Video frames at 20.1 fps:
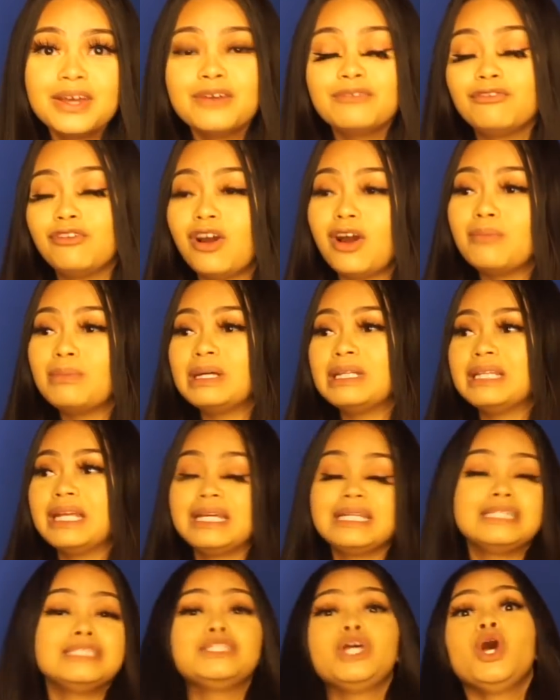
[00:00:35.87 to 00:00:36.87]
For all my
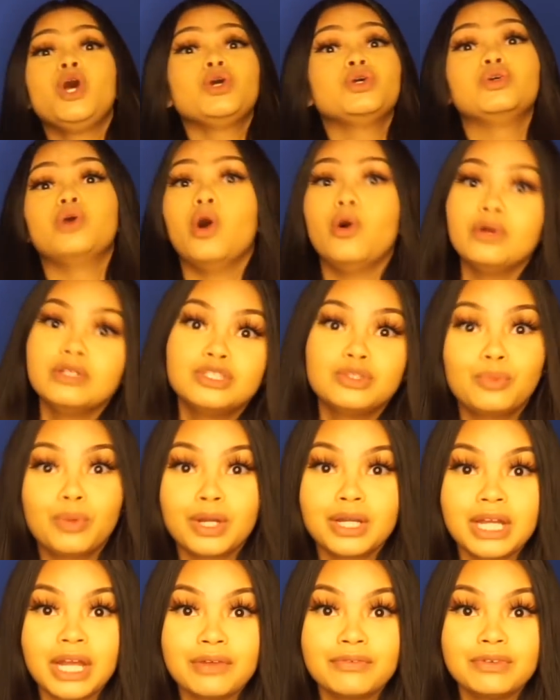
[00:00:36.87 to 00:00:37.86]
ladies going to
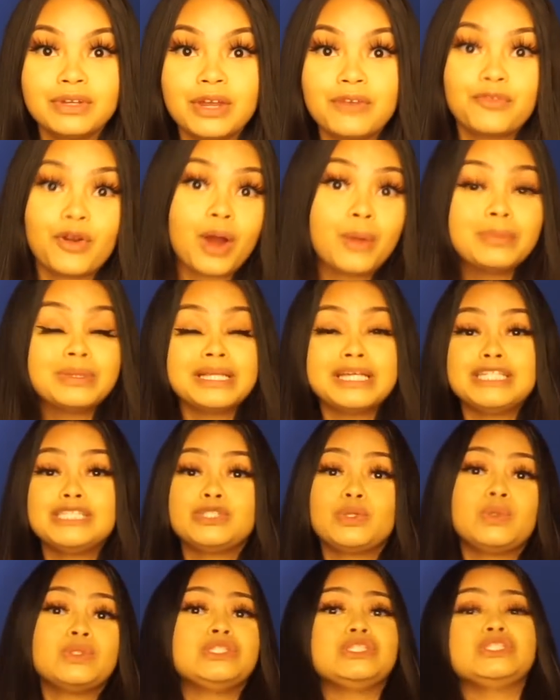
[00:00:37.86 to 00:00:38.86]
work every day, for all my ladies
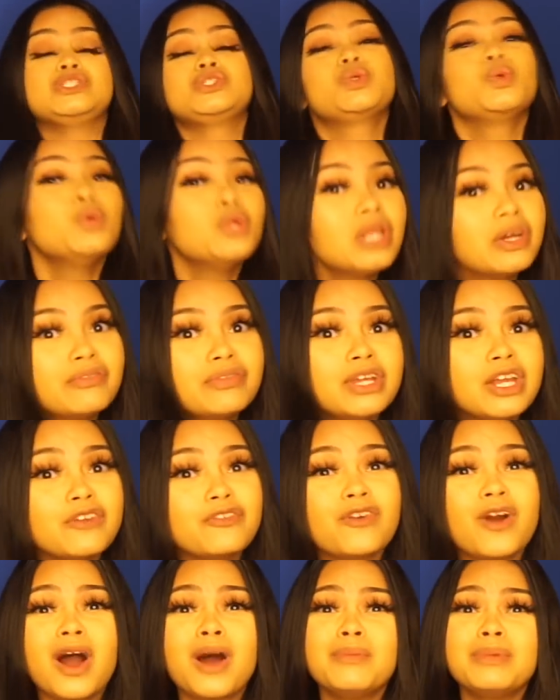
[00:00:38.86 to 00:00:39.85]
going to school every day,
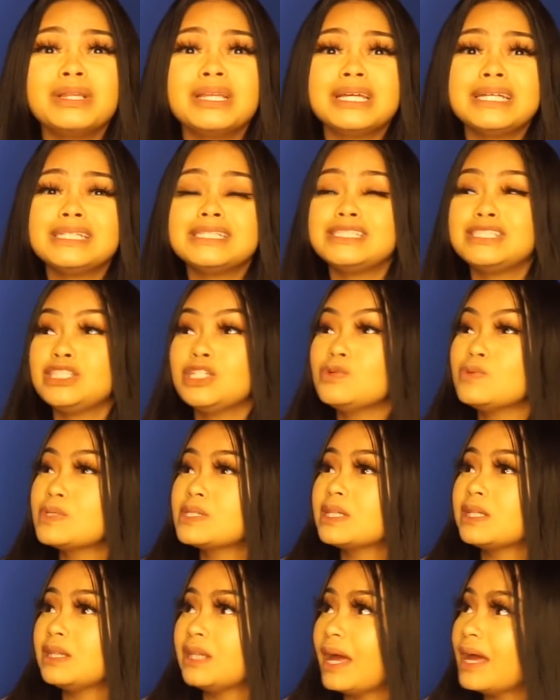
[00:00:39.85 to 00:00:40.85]
for all my ladies still
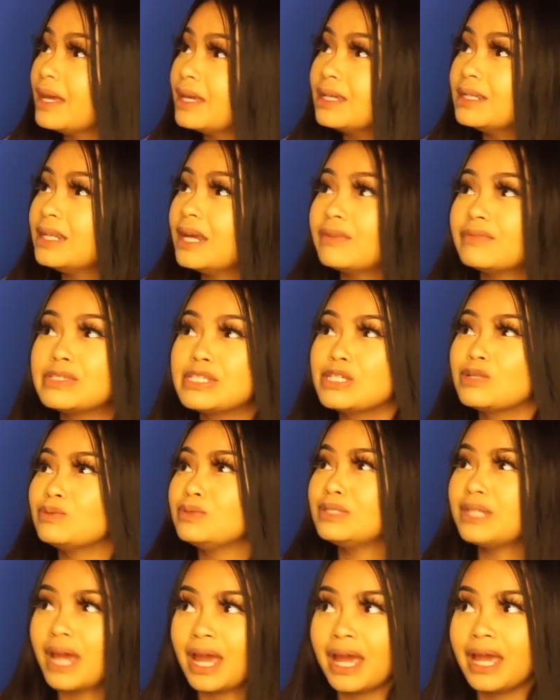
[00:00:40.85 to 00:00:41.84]
slaying every
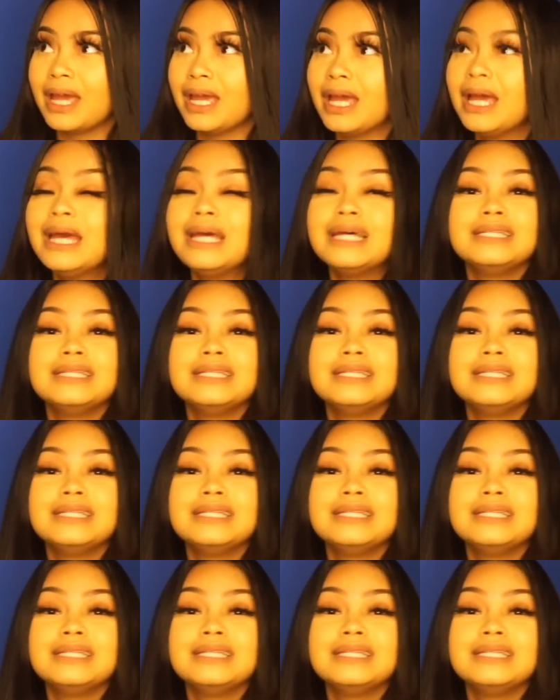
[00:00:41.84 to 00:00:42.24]
single day,